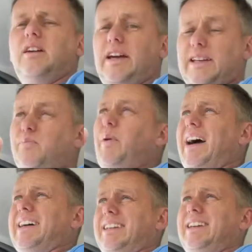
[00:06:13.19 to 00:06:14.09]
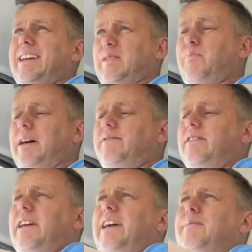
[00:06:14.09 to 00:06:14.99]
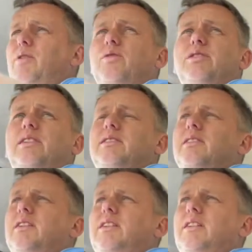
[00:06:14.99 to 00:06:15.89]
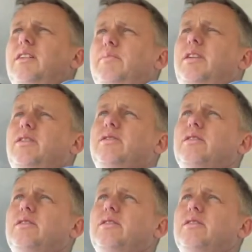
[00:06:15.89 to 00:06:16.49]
It's bad. It's bad for the gearboxes because